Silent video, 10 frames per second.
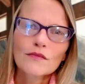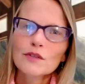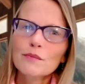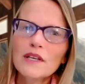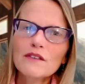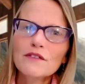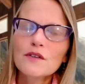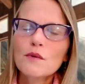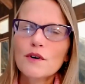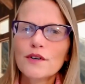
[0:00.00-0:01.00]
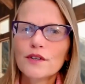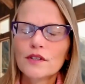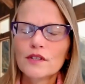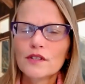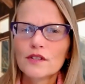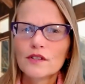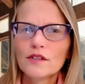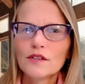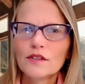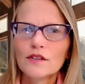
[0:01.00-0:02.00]
Speak a few words
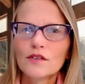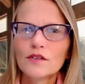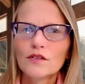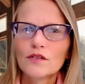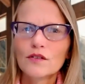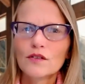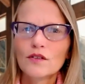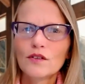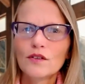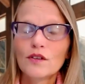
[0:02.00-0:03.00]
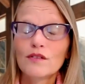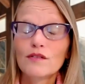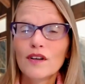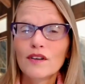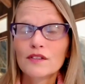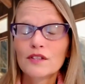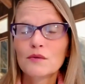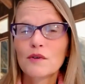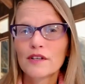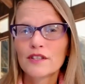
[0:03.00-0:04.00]
of love
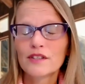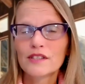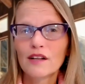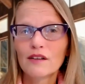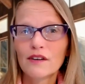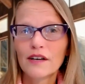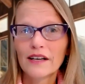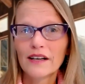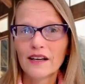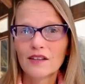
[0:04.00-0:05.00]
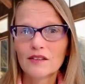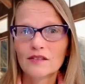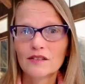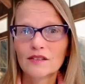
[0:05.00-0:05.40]
towards yourself right now.